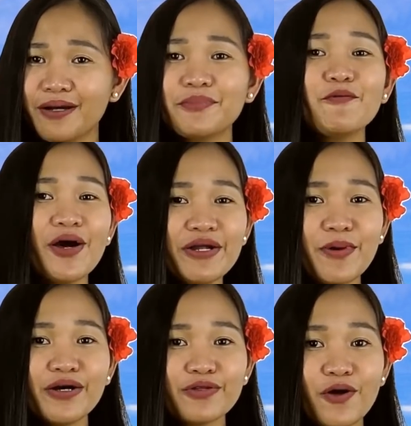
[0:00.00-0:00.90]
but what
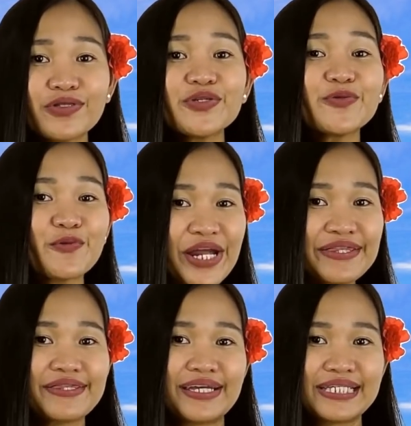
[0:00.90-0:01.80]
about all the
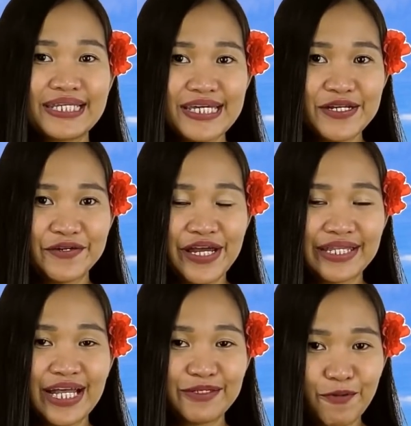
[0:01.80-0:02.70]
great things the internet
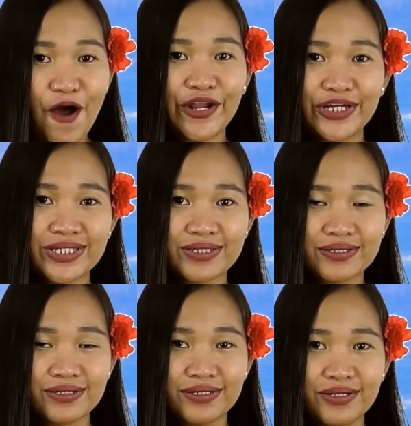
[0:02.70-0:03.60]
has brought us?
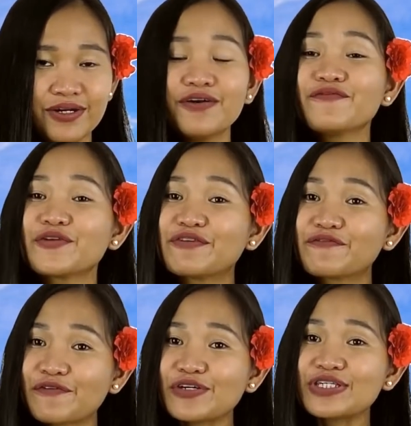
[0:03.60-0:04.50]
For the
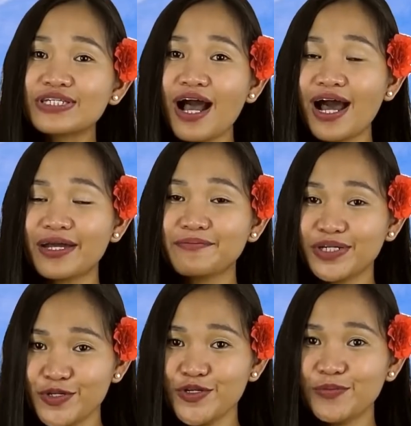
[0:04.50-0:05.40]
first time
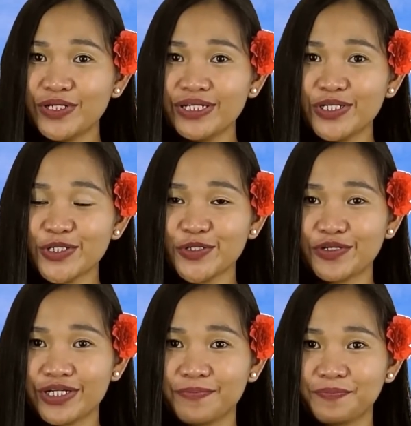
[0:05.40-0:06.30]
in human
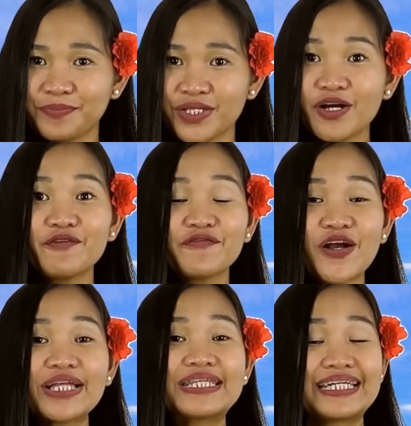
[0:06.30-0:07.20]
history, we've
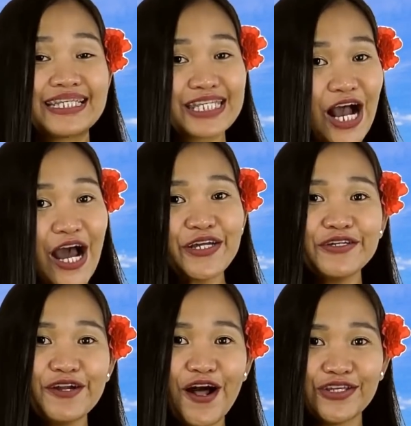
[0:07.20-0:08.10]
got the entire
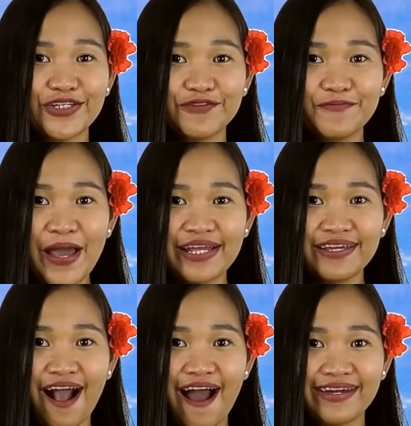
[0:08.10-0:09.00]
knowledge of
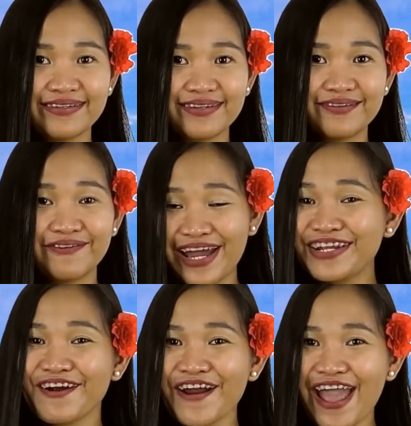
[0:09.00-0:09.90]
mankind right
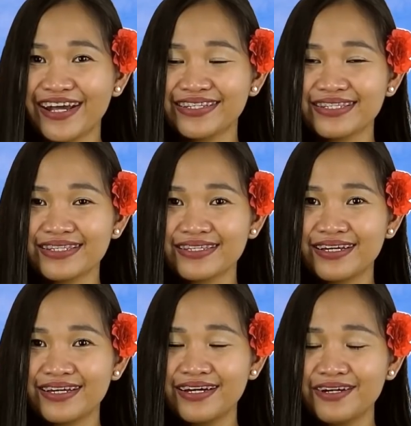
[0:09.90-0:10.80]
in our hands.
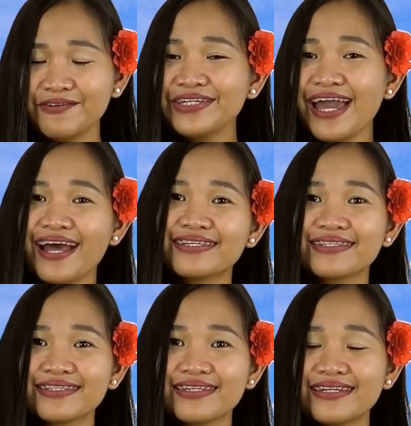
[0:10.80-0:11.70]
Well,
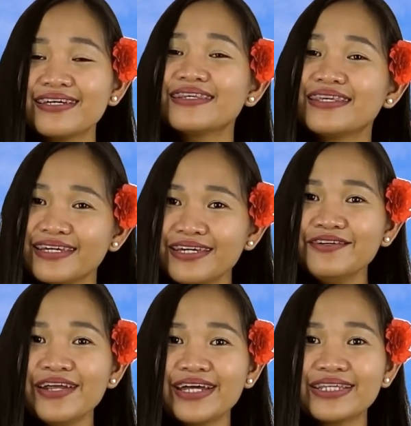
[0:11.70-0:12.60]
yes, the
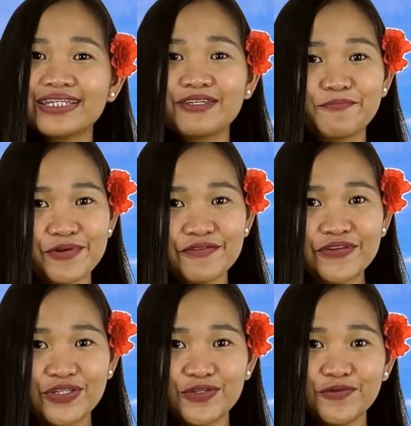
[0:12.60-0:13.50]
internet is the
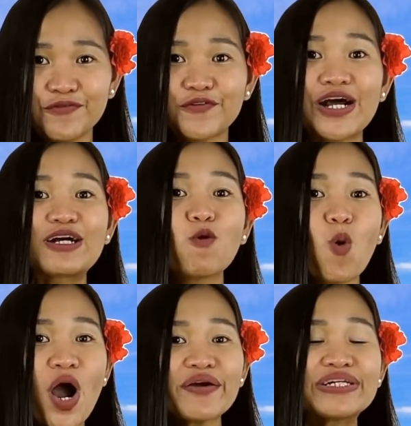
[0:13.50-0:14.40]
perfect tool for
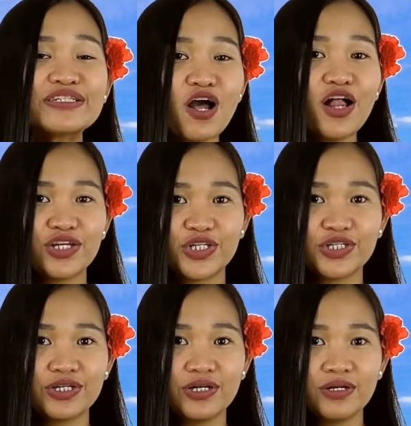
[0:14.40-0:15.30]
acquiring
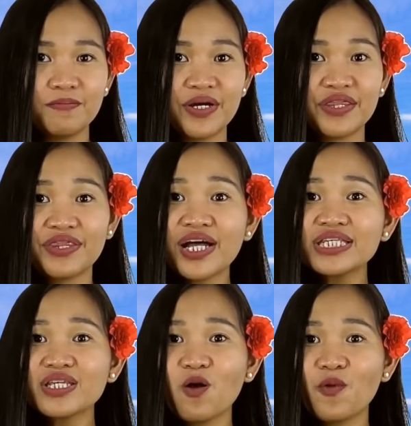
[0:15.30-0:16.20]
knowledge, but that's
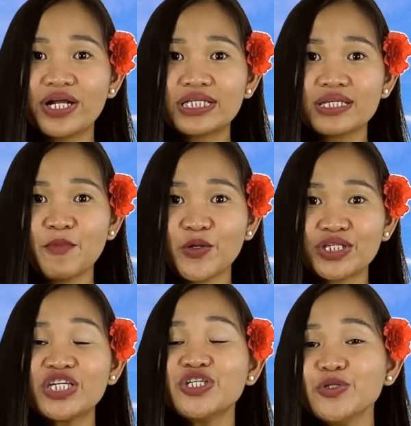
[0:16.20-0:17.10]
not what it's
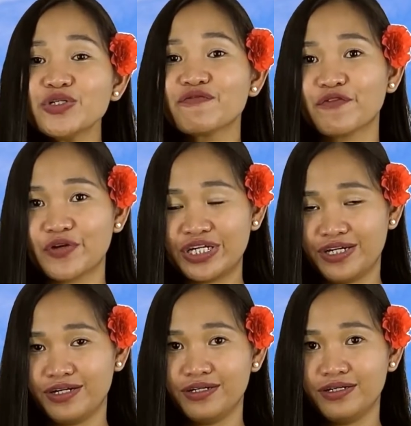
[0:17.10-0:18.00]
mostly used for
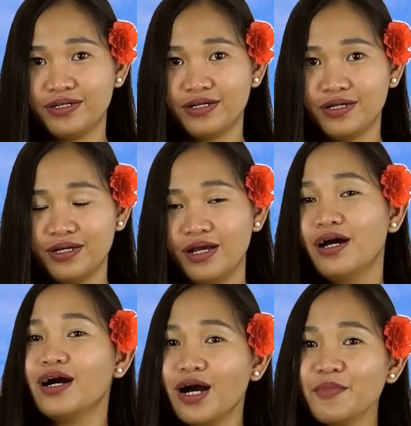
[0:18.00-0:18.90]
here.
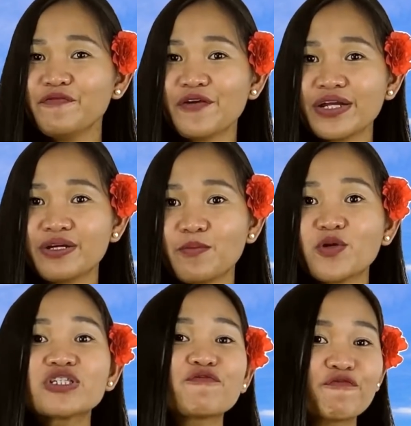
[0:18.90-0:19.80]
I'm afraid the
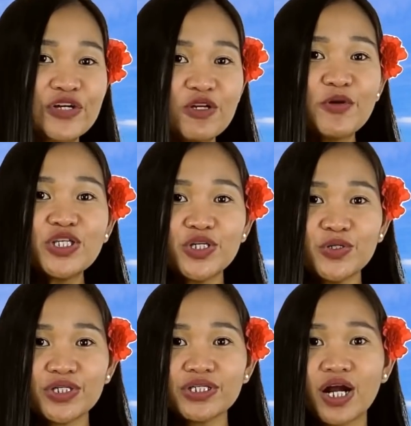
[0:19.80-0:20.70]
most frequent
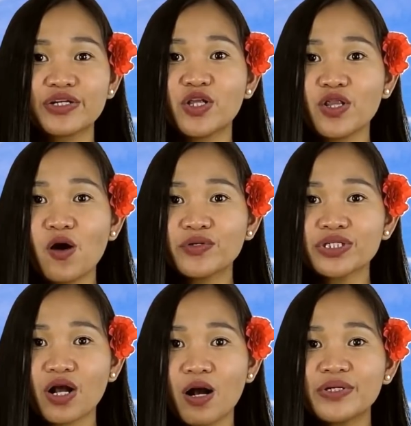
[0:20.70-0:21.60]
uses are the
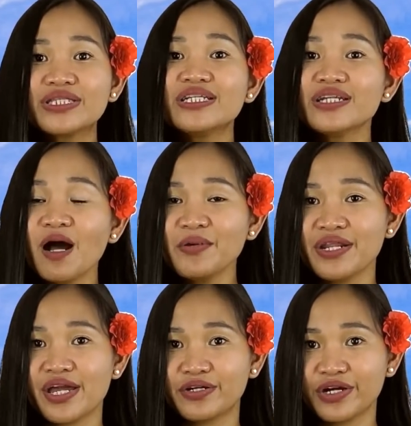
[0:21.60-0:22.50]
lowest common
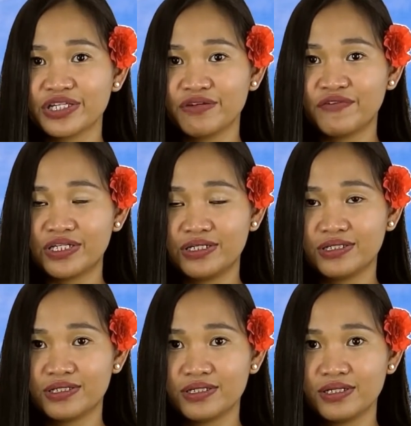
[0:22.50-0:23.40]
denominator
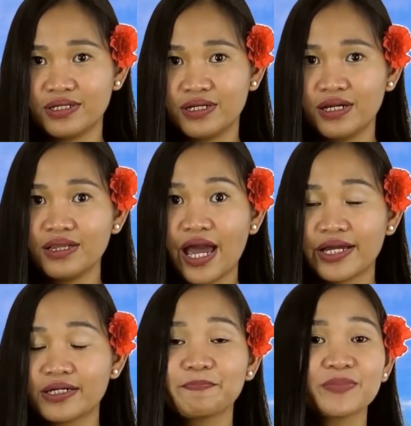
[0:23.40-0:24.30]
activities,
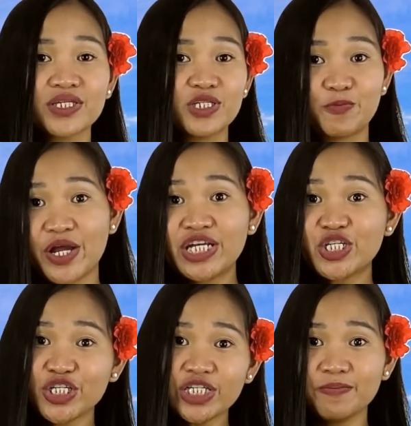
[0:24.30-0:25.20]
like spreading
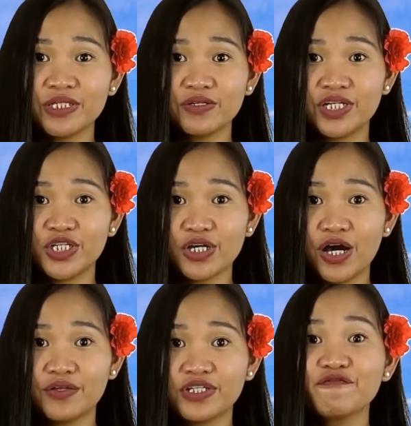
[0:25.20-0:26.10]
chismes on each
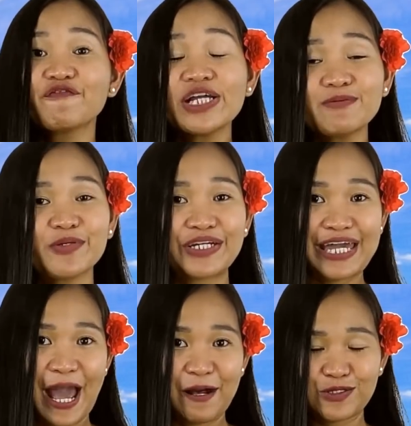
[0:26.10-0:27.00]
other's Facebook
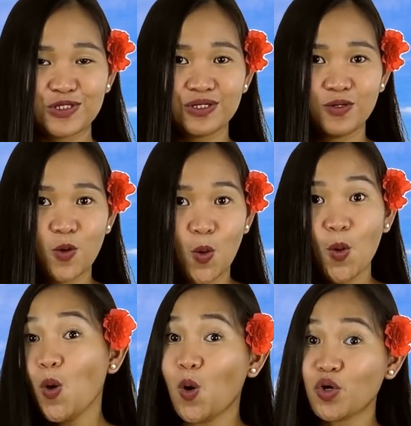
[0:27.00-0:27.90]
accounts,
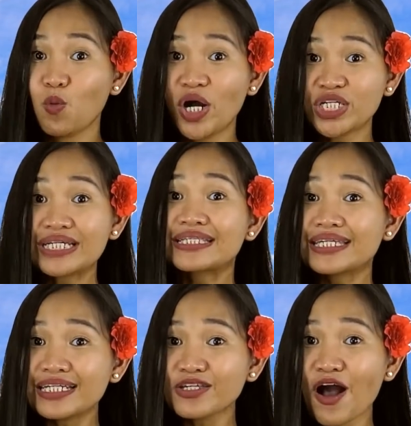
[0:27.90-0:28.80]
or watching
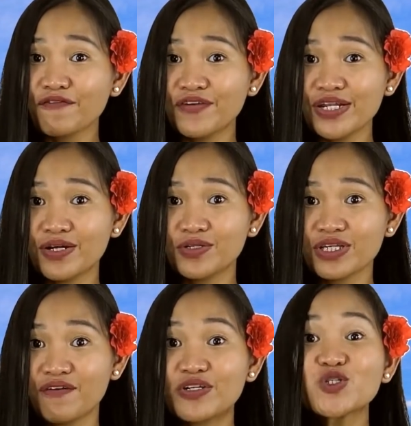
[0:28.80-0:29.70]
TikTok videos
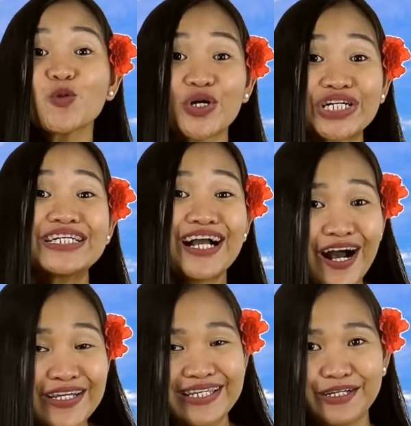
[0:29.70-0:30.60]
of a twerking
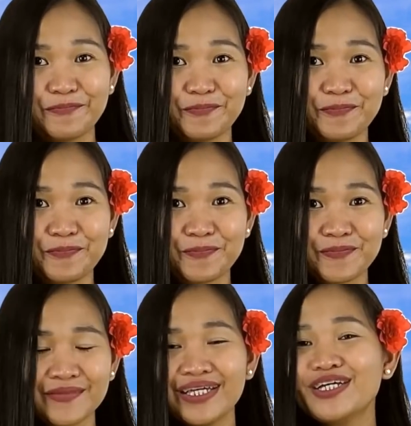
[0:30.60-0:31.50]
cousin.
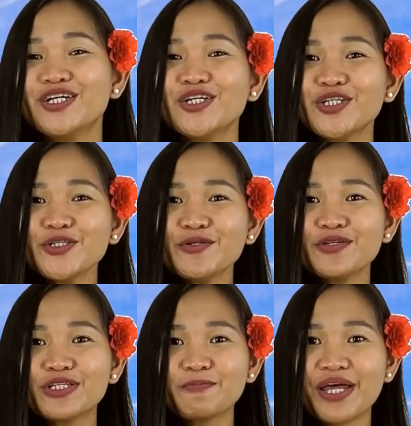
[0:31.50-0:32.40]
Sure,
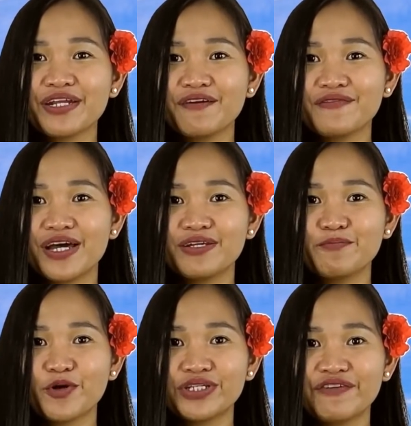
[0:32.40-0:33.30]
there's plenty of that in
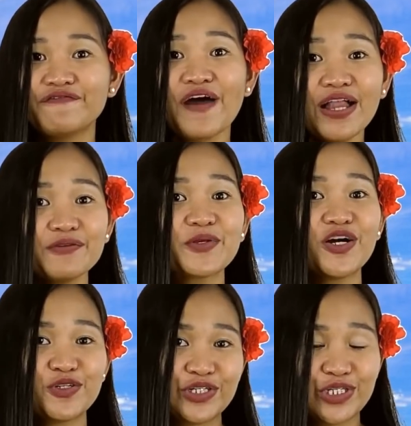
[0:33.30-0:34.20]
more developed
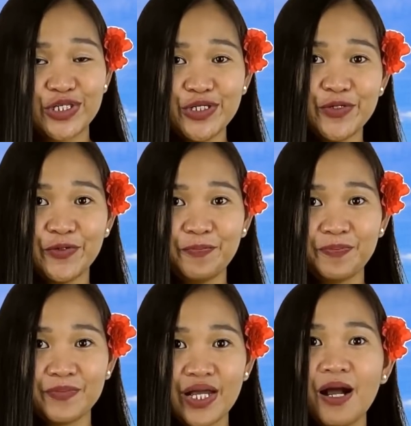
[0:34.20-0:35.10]
countries too,
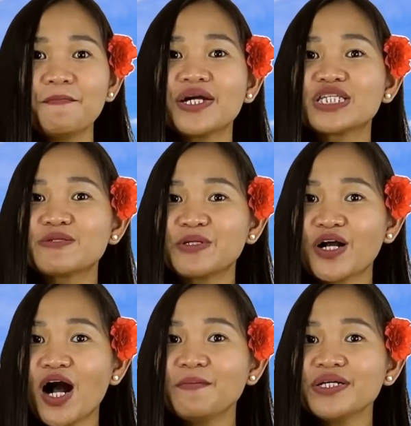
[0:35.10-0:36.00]
but it's
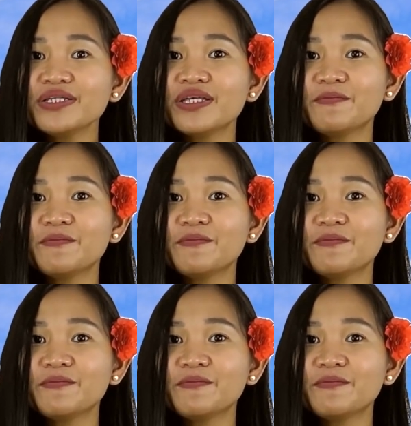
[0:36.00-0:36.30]
becoming the